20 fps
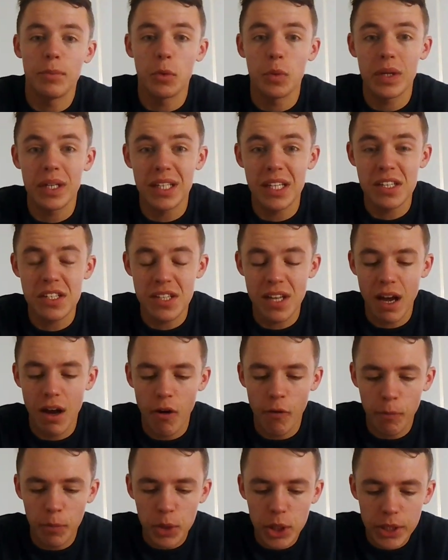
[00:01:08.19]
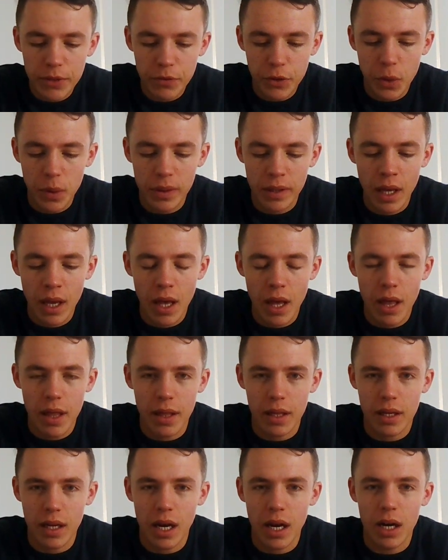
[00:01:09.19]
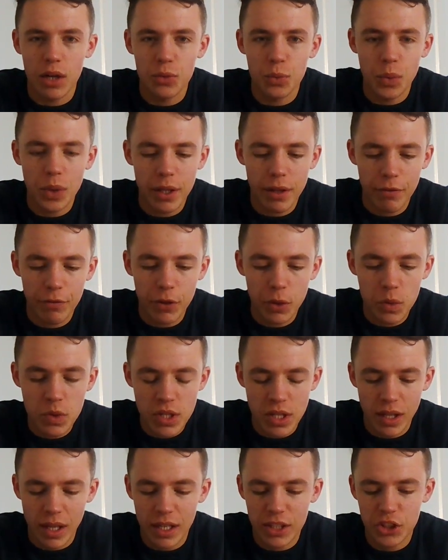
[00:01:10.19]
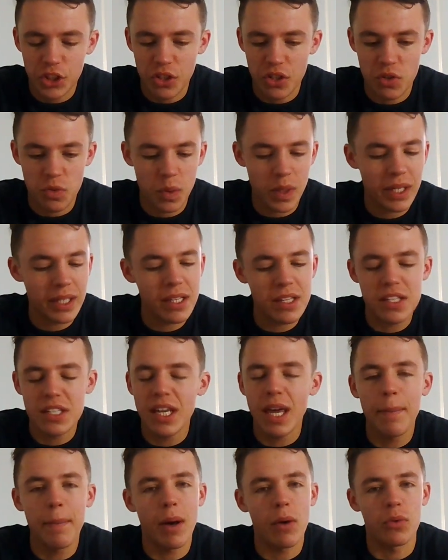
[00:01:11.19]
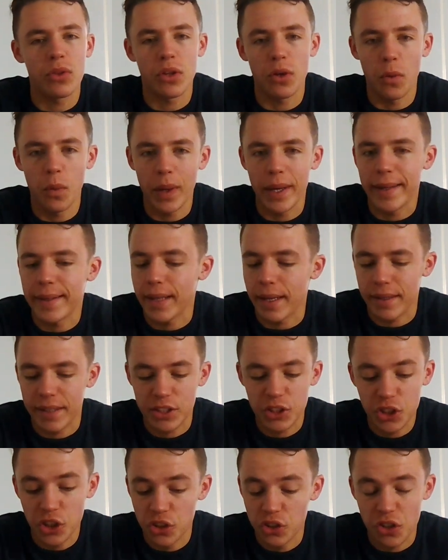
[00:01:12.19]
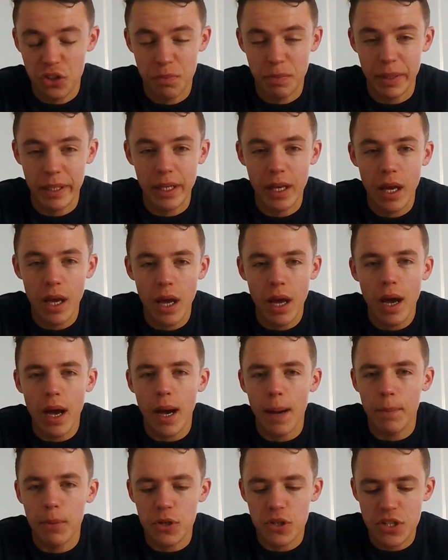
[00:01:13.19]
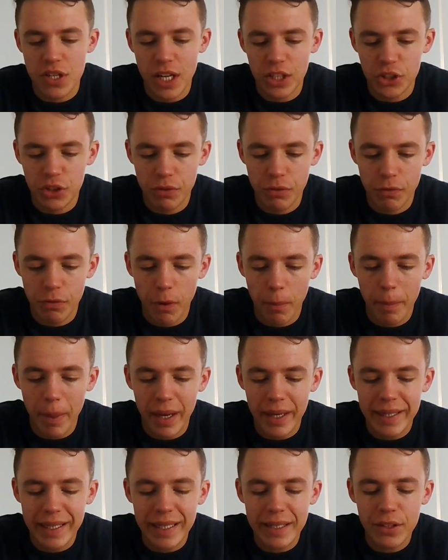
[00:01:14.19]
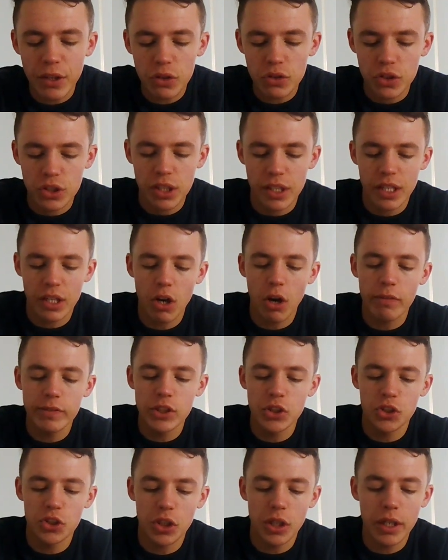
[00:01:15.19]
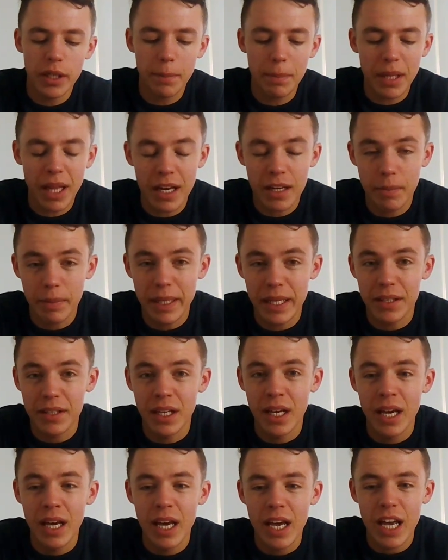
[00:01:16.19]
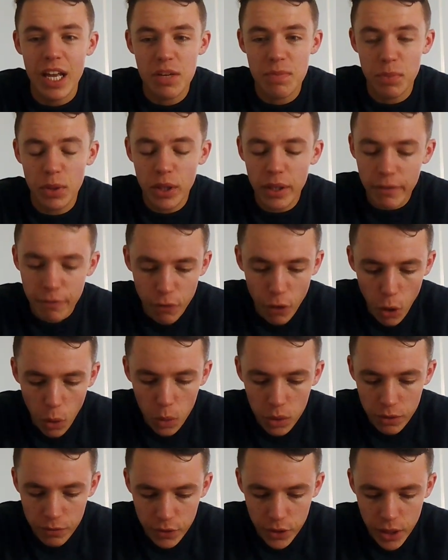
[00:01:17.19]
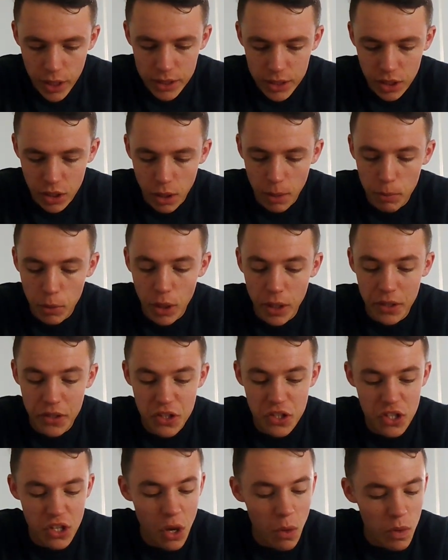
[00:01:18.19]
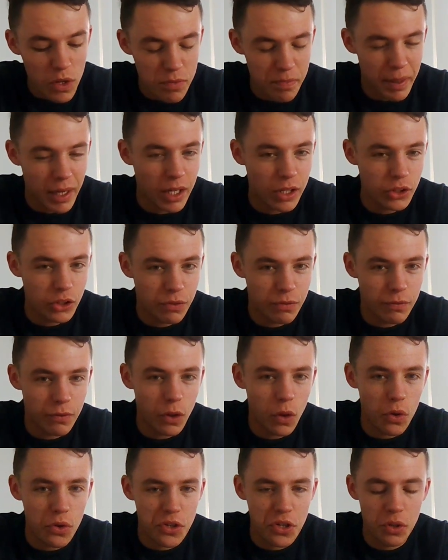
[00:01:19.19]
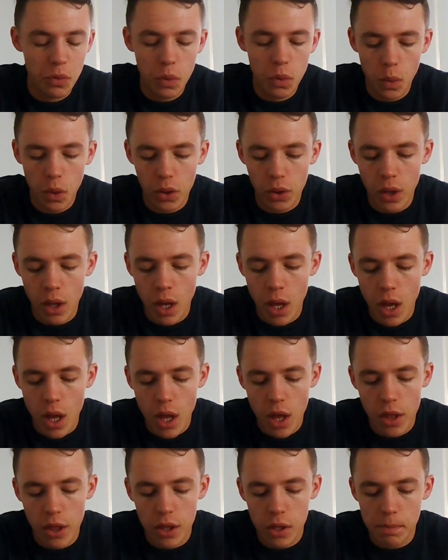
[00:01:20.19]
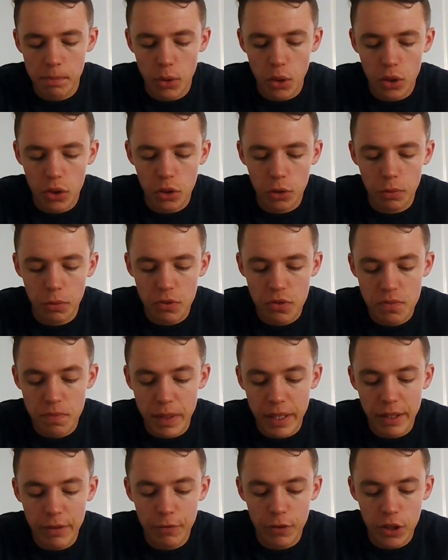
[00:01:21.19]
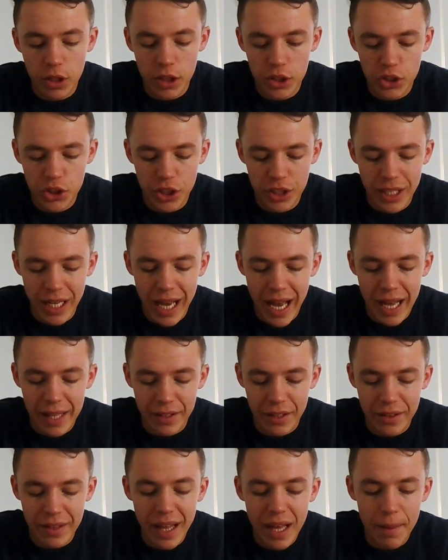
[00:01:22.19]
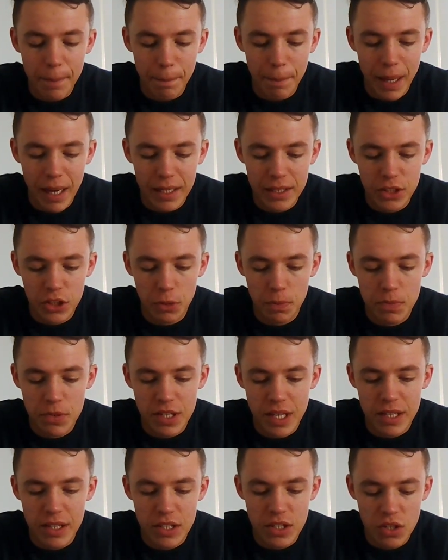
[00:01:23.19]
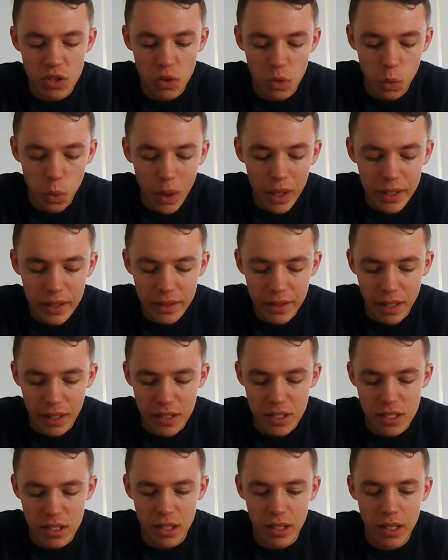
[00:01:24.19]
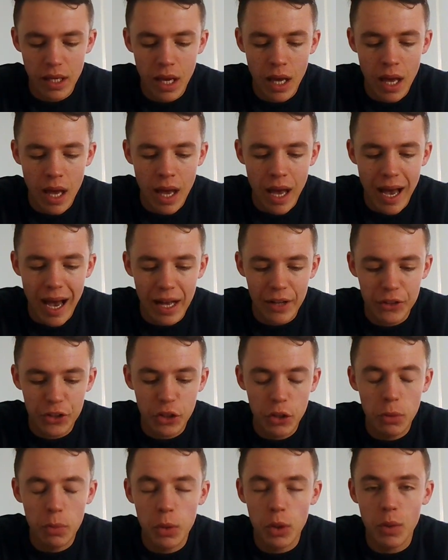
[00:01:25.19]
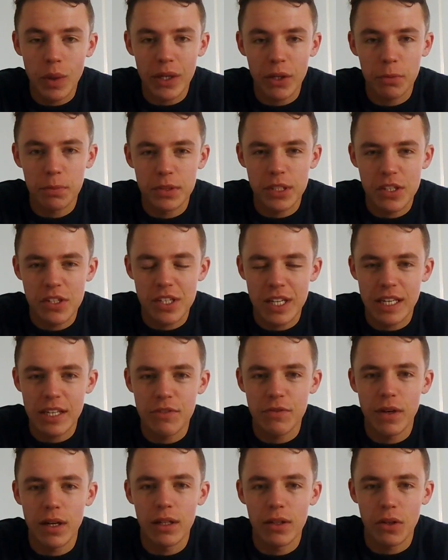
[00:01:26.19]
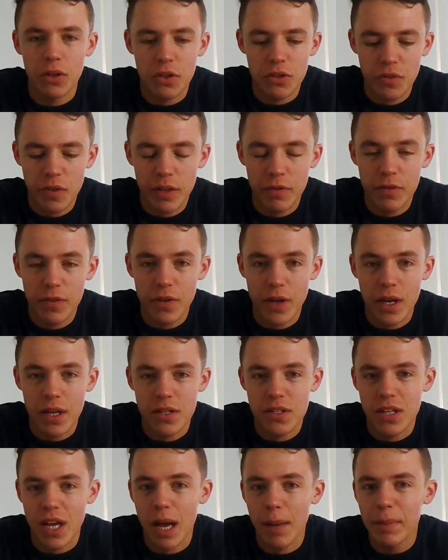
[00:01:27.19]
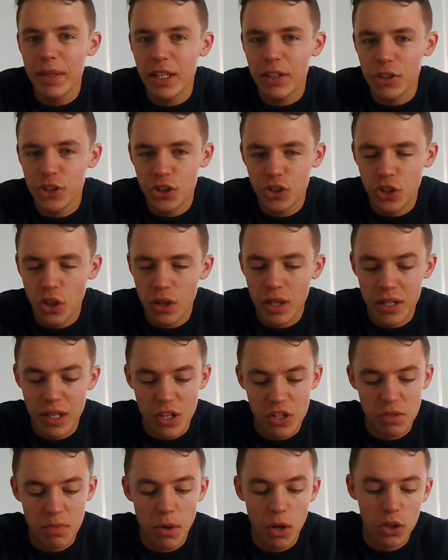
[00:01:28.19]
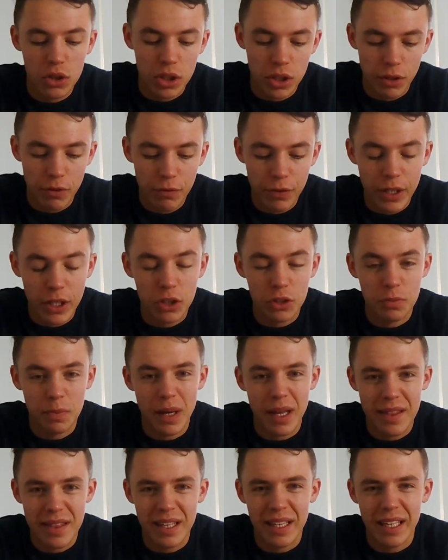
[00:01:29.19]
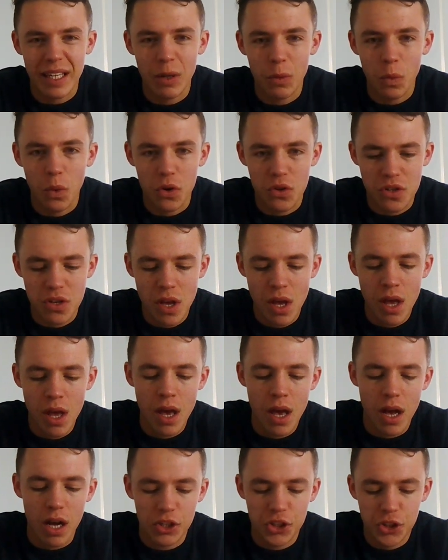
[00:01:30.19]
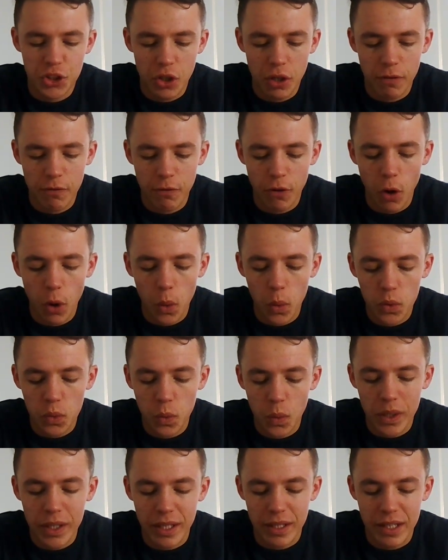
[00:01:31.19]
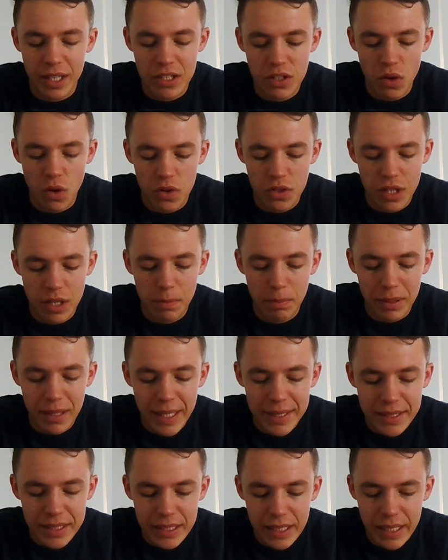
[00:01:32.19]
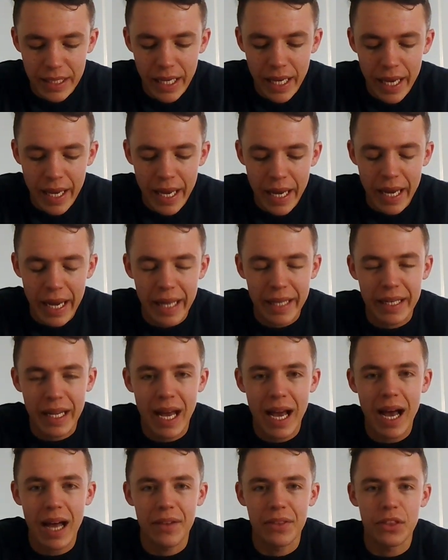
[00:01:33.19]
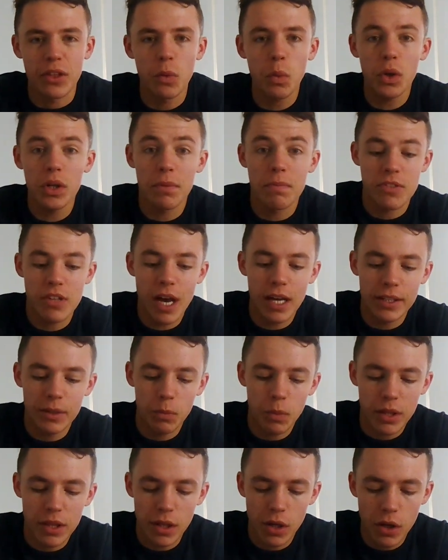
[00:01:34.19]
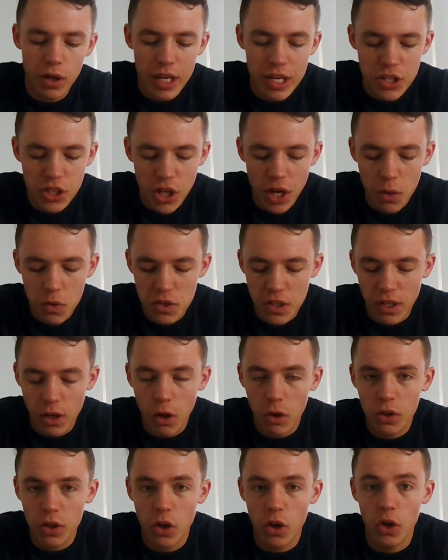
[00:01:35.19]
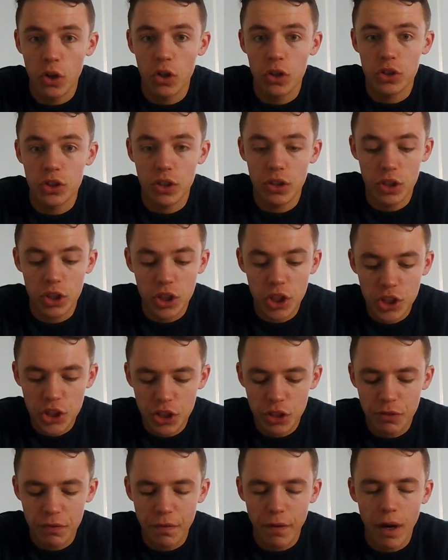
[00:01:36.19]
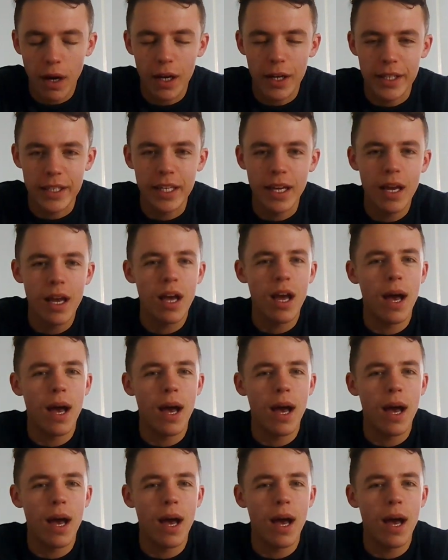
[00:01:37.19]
But we're going to start off previewing the cards with a few selections. We're going to skip out the Queen, and it should just be a possession for Baidon. So the Coventry Blackbeard is pretty forward for Aidan O'Brien. So is Persian Force, who won the Bucklesby for Richard Hannon. That backed up since quite nicely at Newbury, went up to 6 furlongs for the first time in a small enough field, but I think it was a straightforward win, and this horse had plenty in hand. The one I'm siding with, though, is Rousing Encore, Richard Fahey.